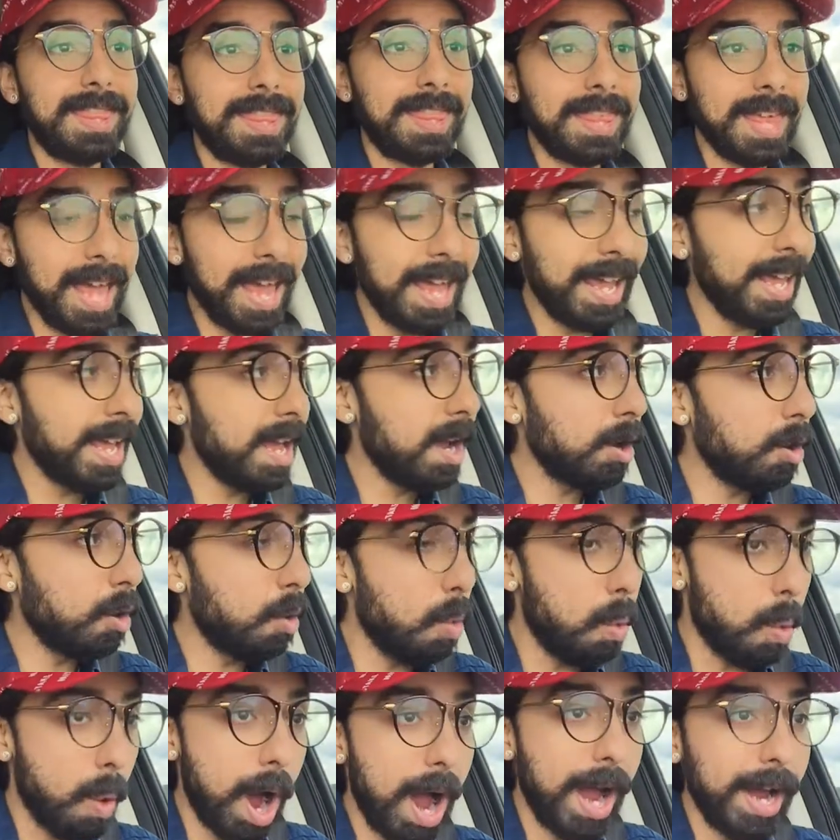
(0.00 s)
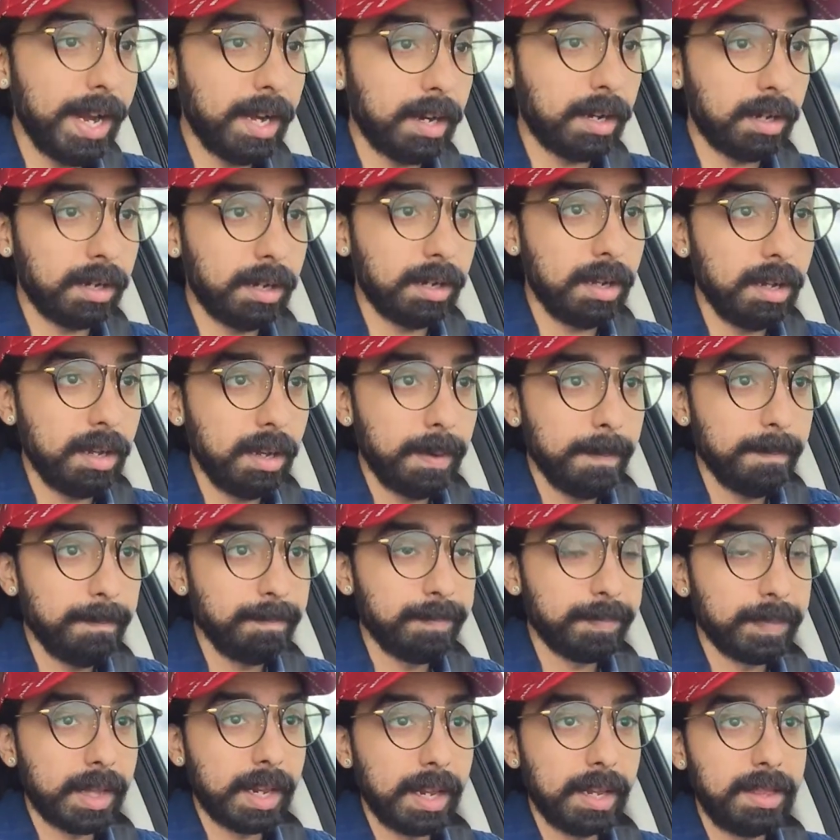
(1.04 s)
They acquired
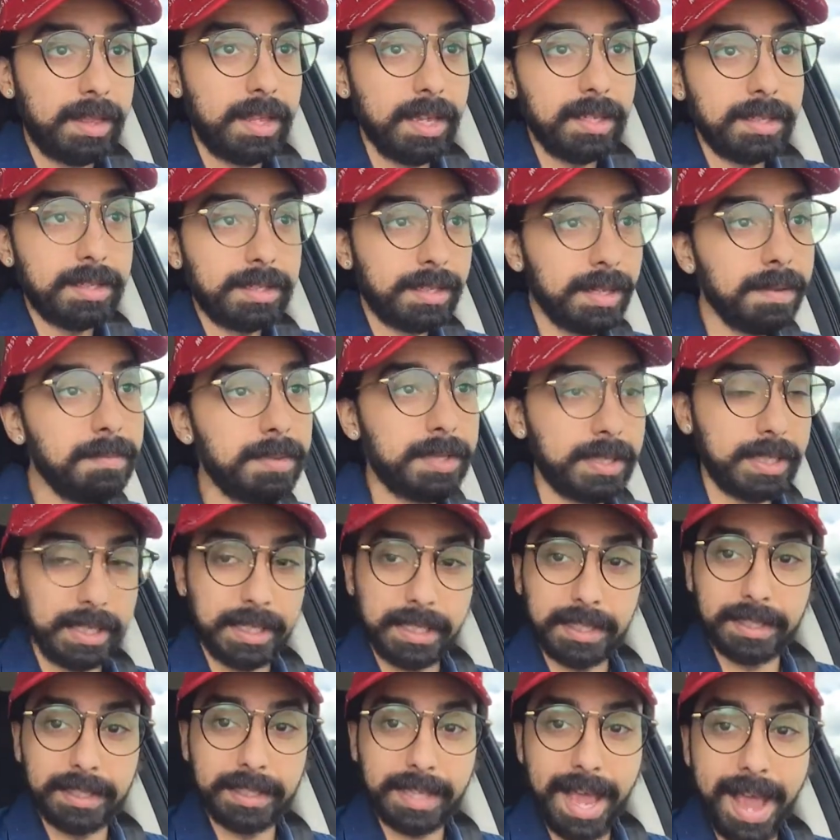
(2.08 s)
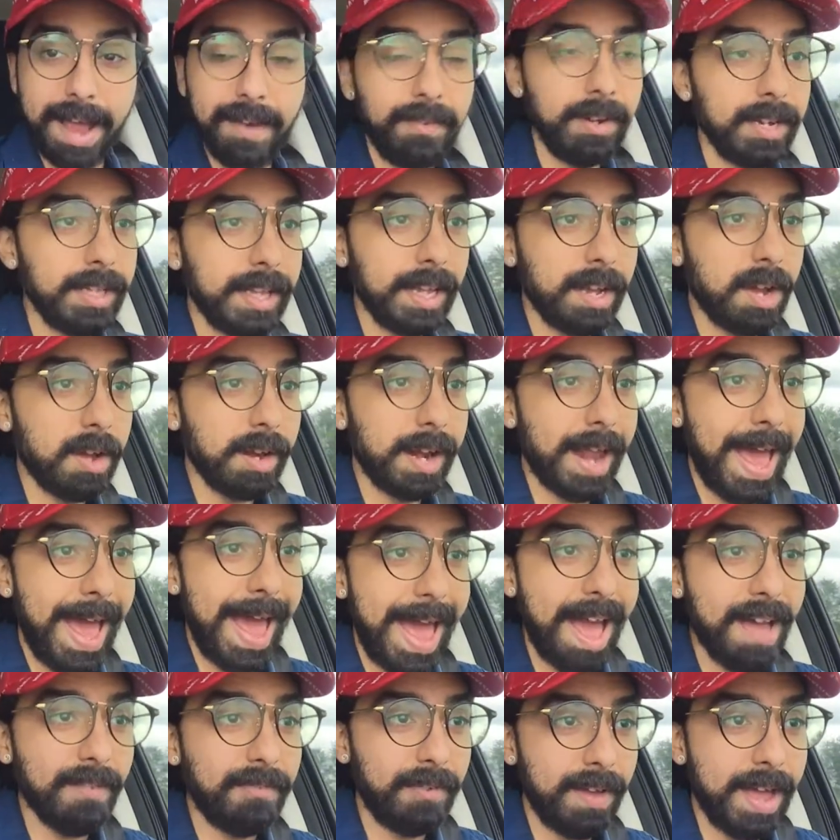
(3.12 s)
The Simpsons, everything on
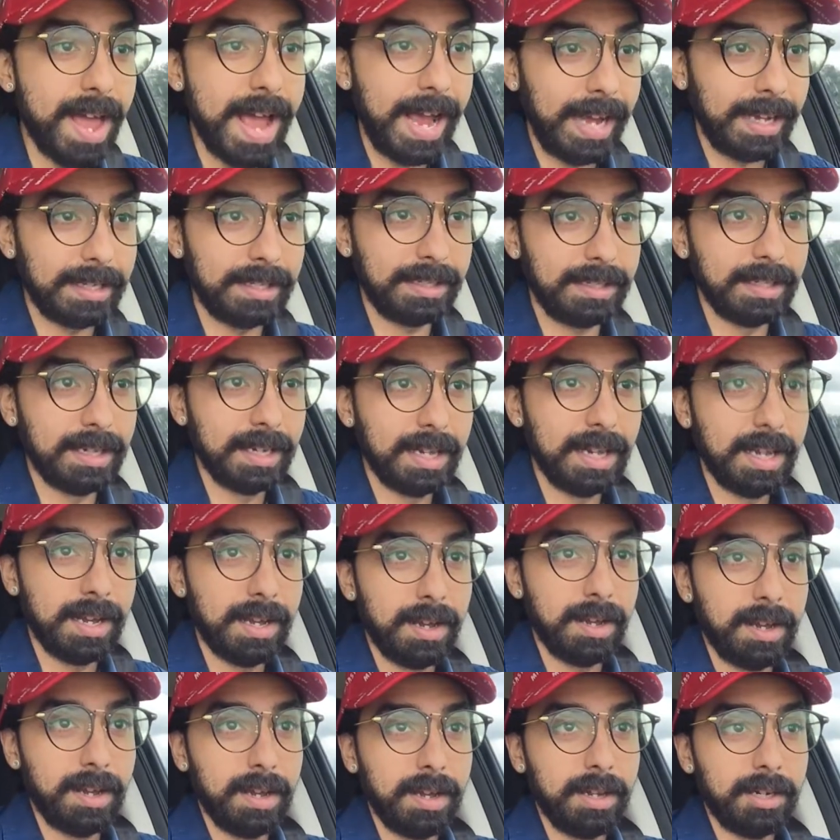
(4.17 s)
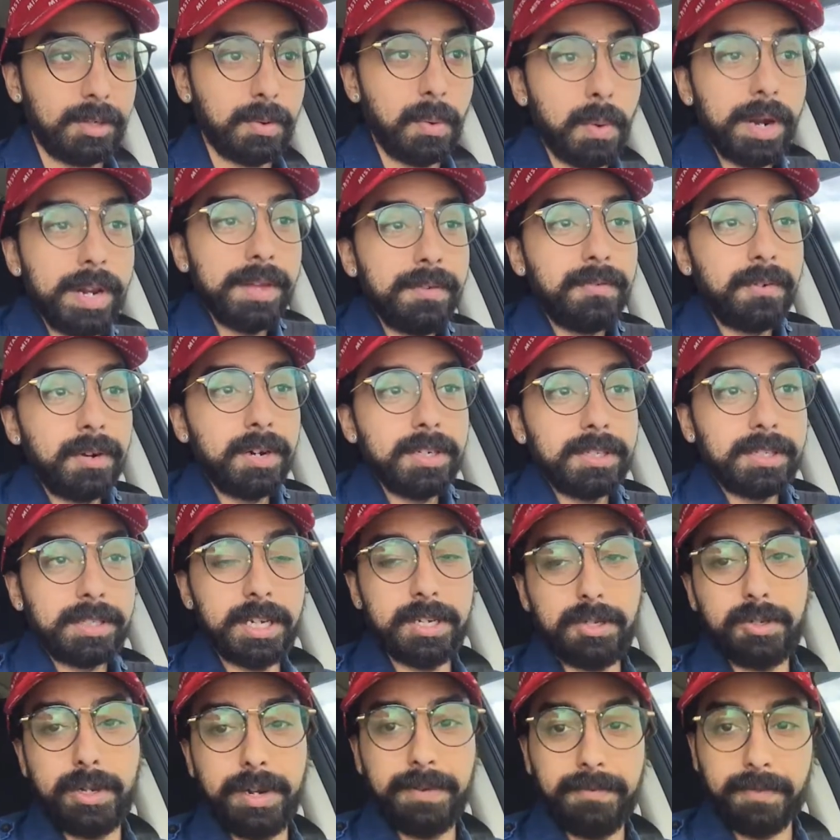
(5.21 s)
FX 21st
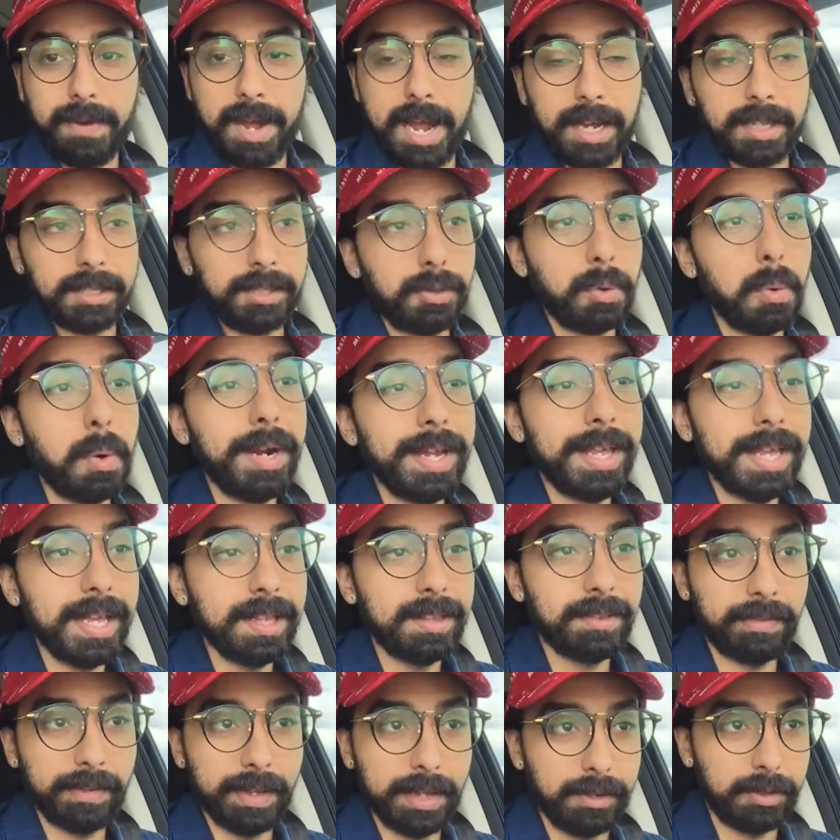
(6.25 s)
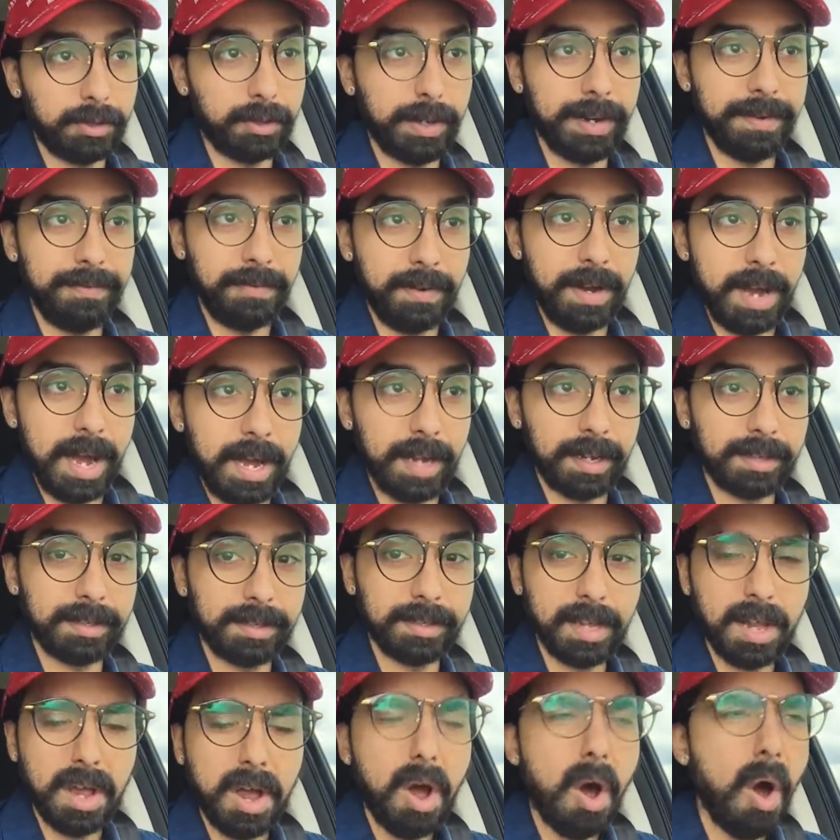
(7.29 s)
Century Fox, 20th Century
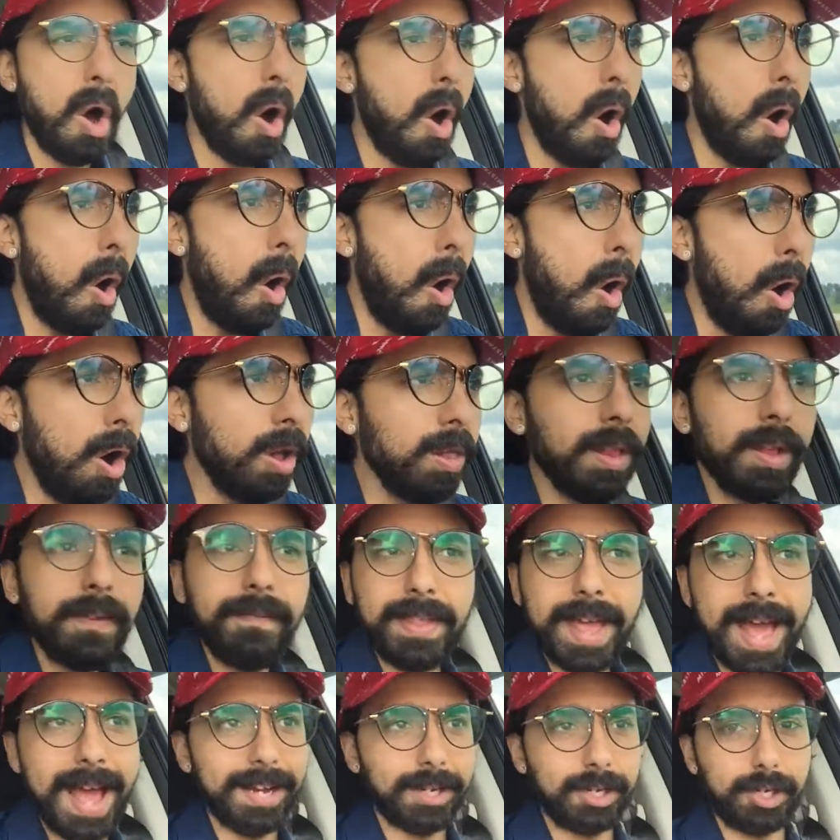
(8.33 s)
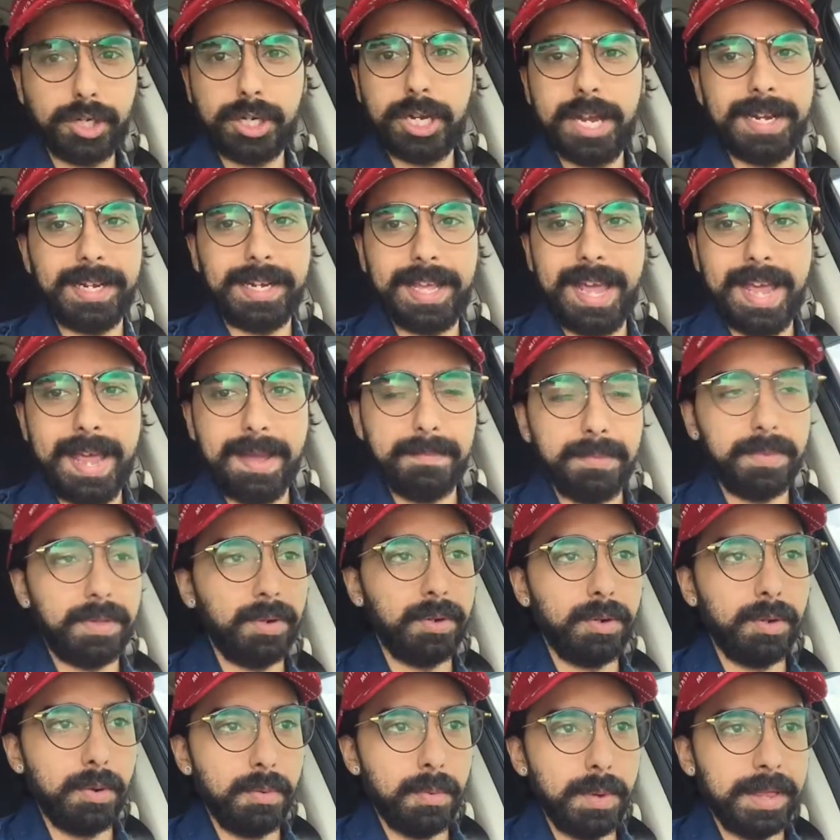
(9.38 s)
Fox, all of that shit came
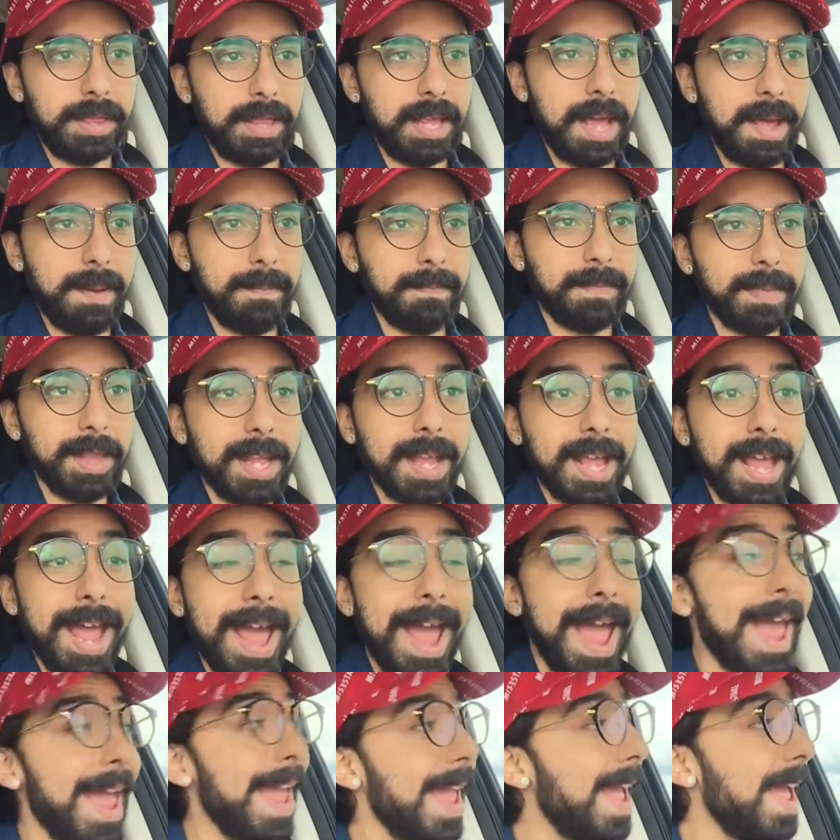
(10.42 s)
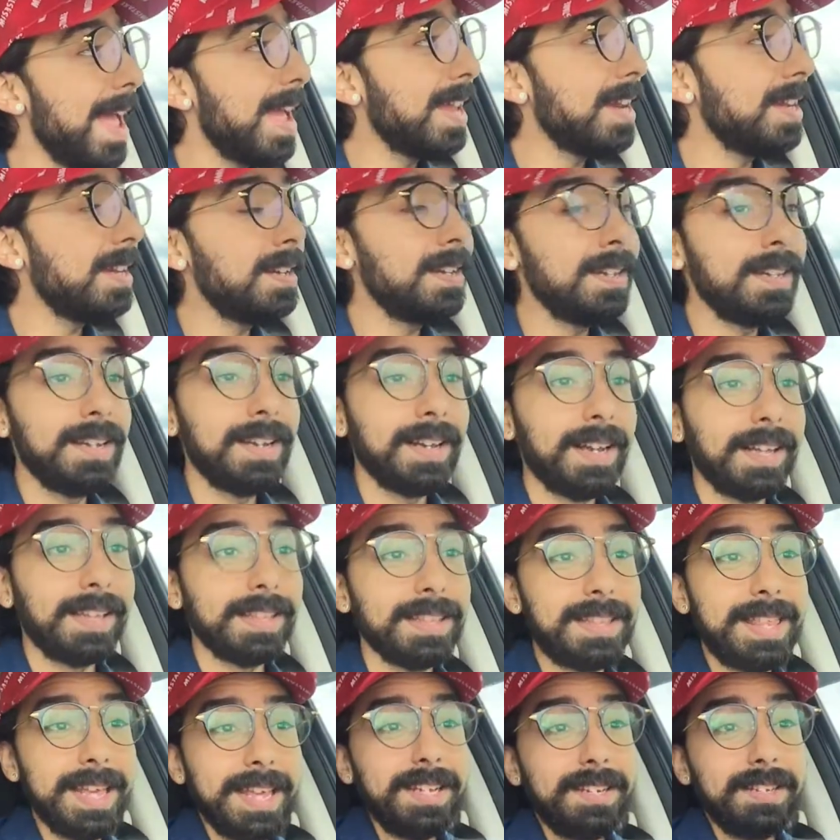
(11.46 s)
through with them.
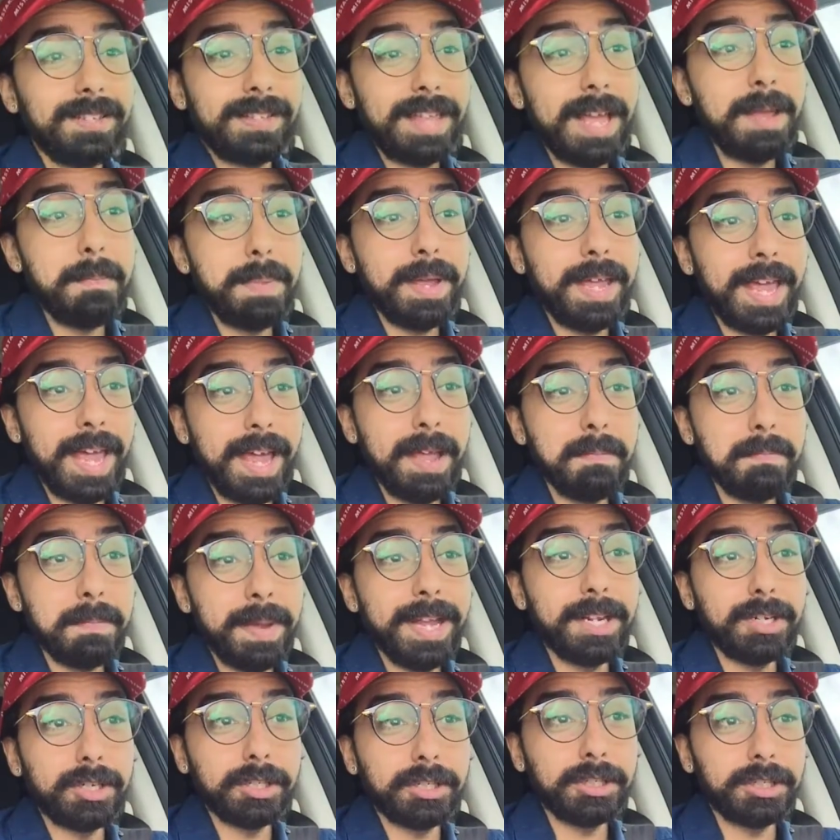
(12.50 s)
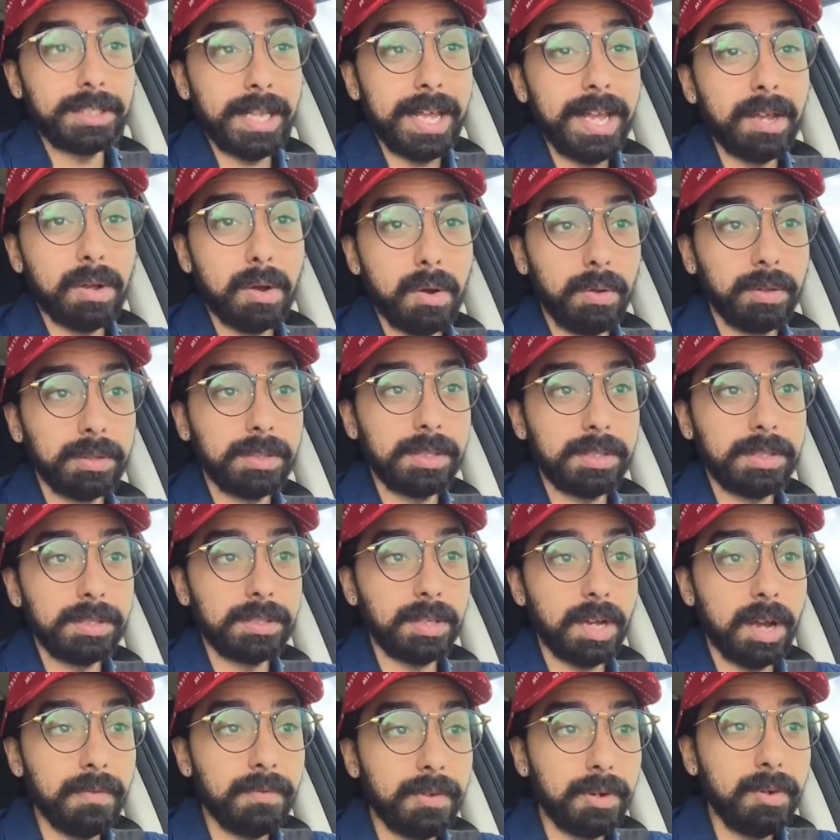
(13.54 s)
And they, they became major
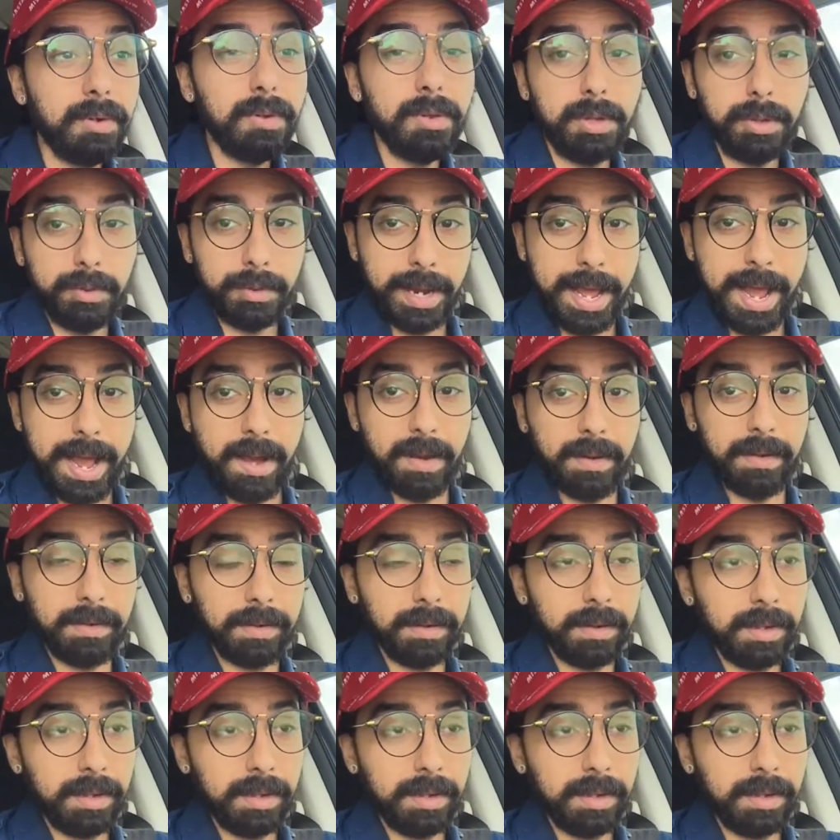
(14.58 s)
stakeholders of Hulu now.